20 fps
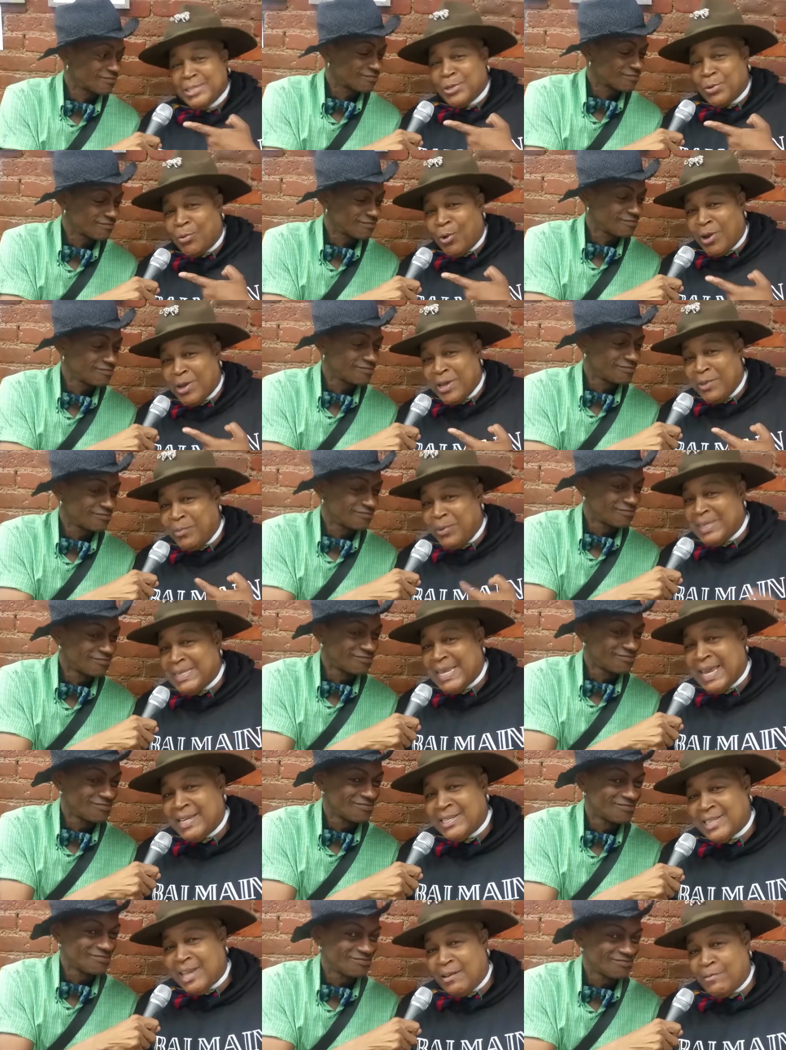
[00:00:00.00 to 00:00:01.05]
Speaker 1: to working with
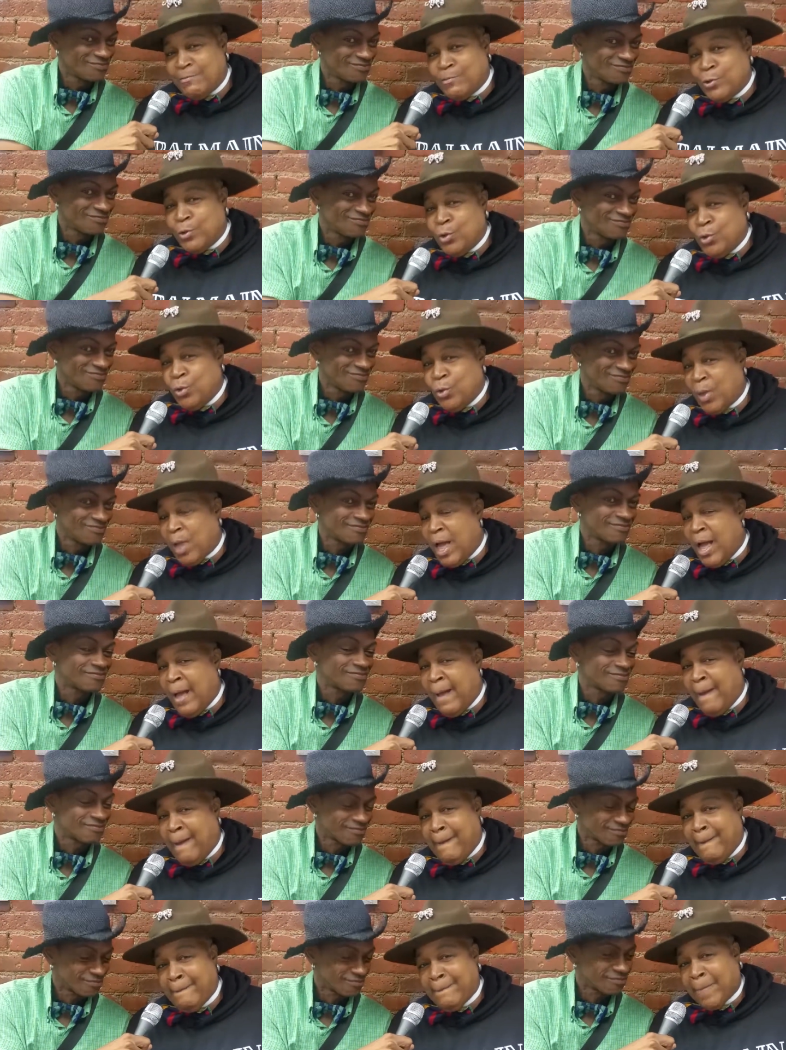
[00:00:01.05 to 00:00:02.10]
Deja Vu.
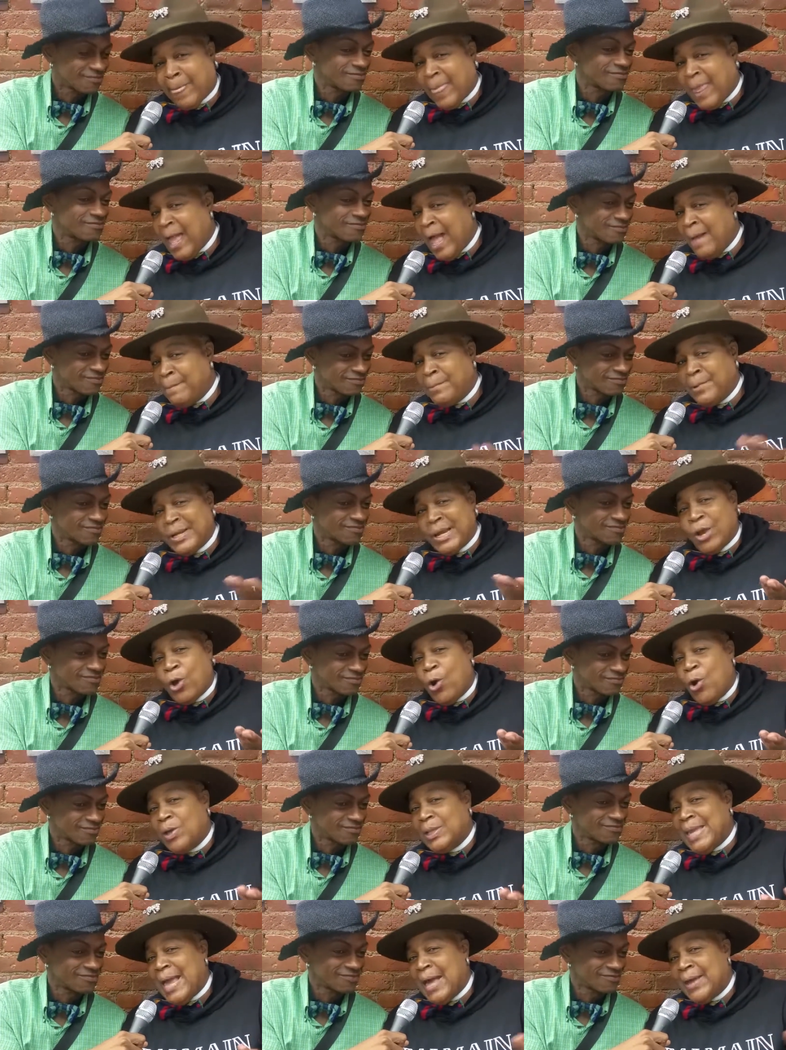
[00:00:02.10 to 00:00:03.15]
Um, I put a
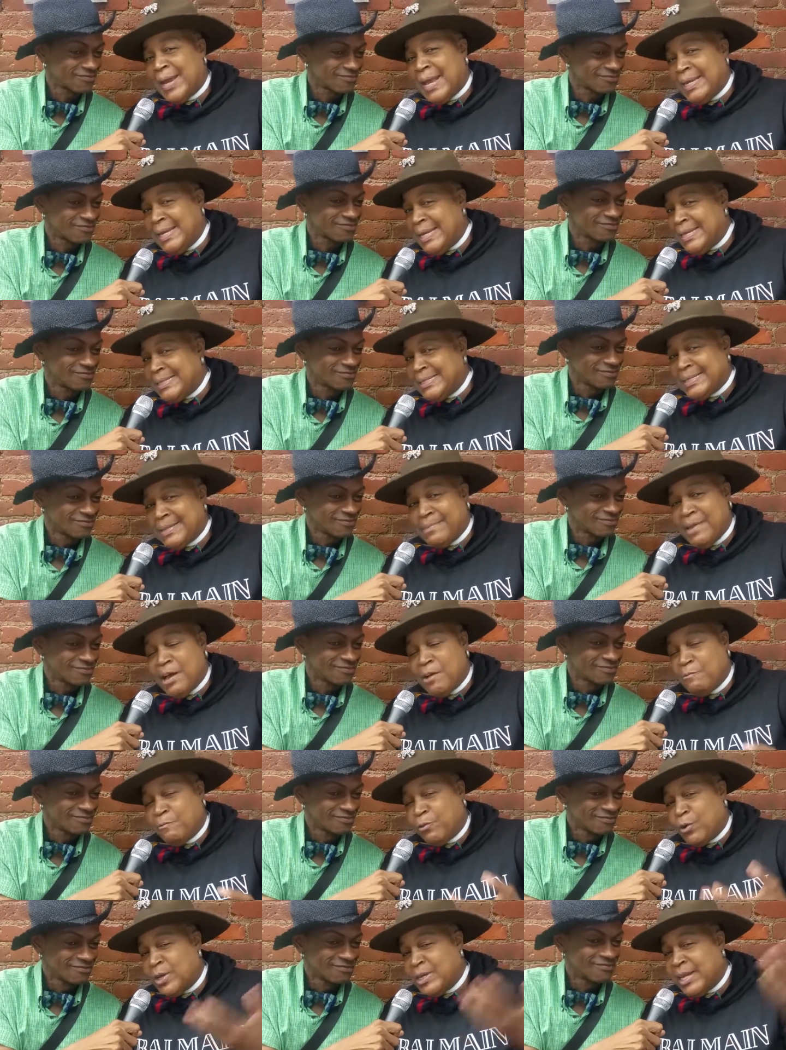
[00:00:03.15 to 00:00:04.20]
call out. I needed some
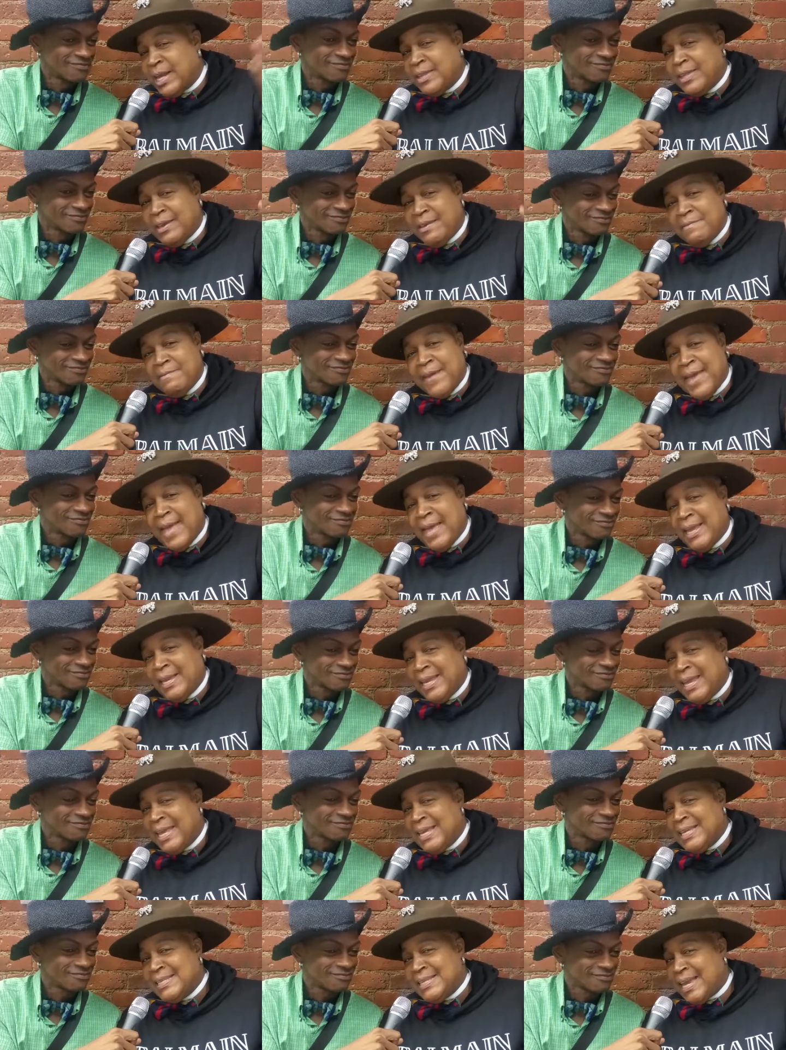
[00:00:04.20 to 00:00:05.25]
help for another event
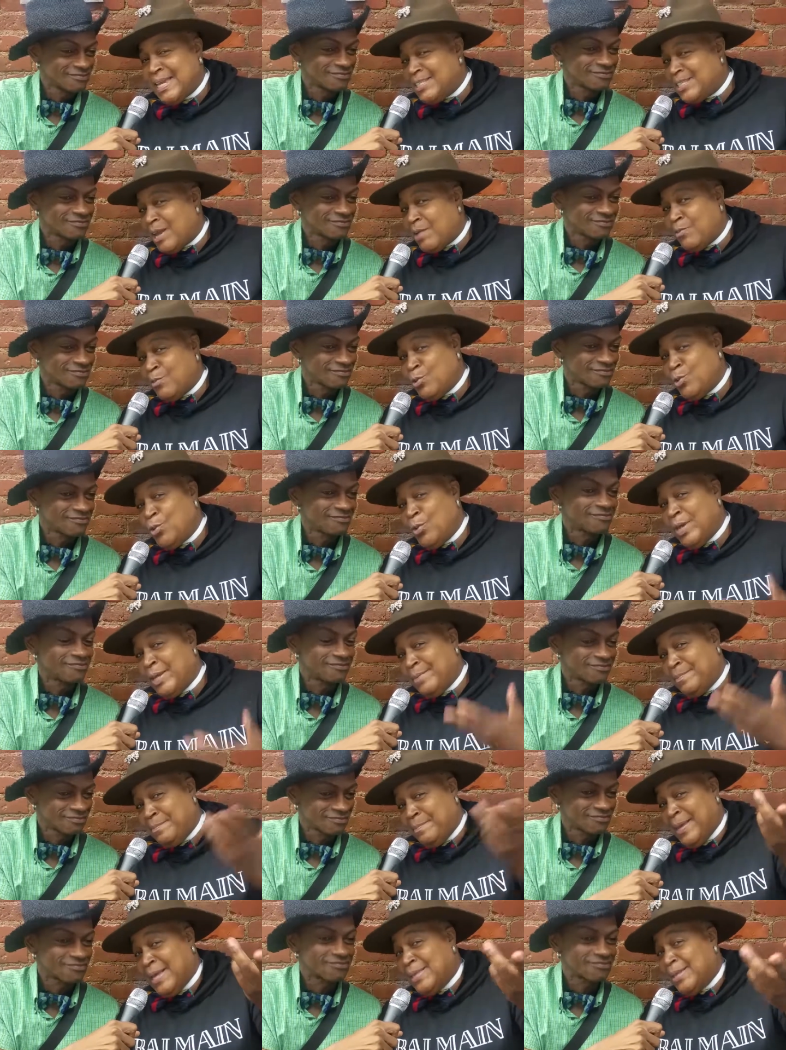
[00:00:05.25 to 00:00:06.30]
Deja Vu
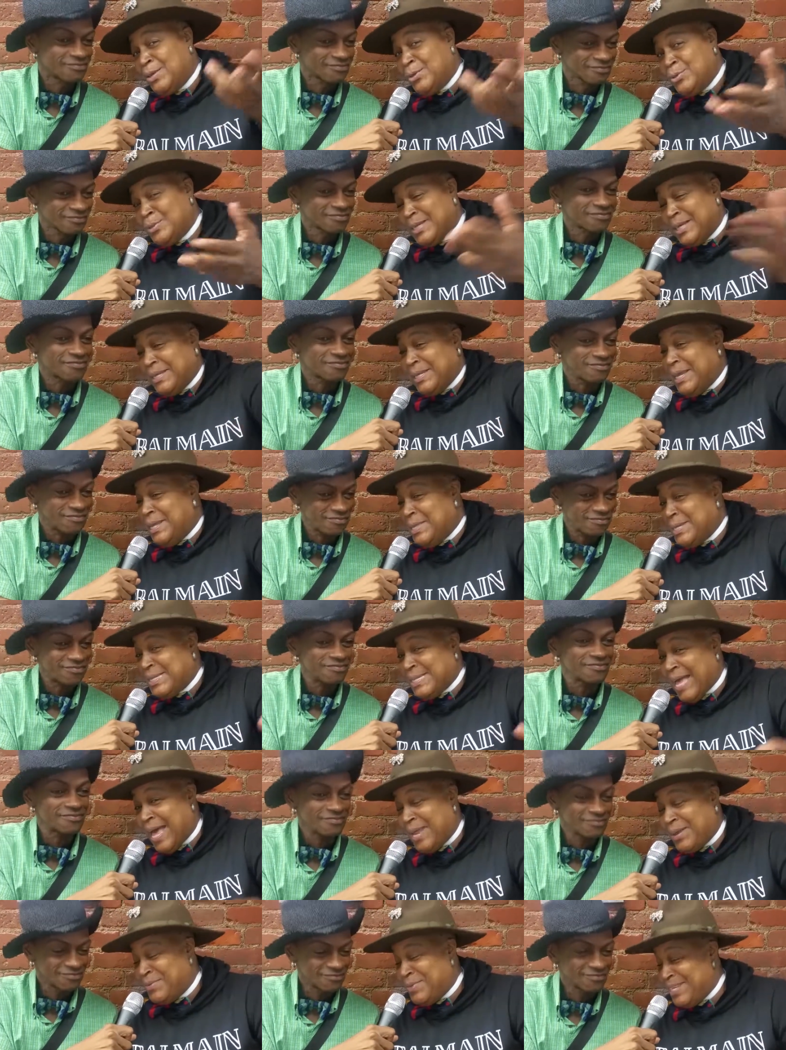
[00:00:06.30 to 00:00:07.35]
and Bella, who's on the other
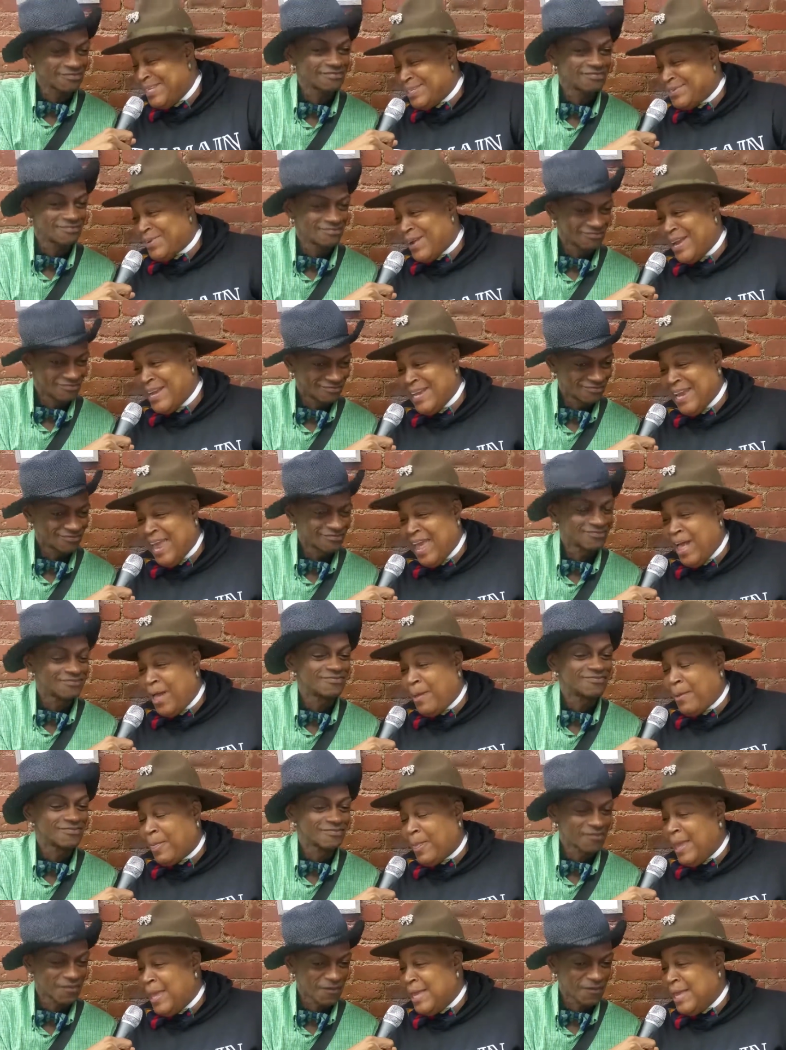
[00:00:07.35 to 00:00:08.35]
side of this right now,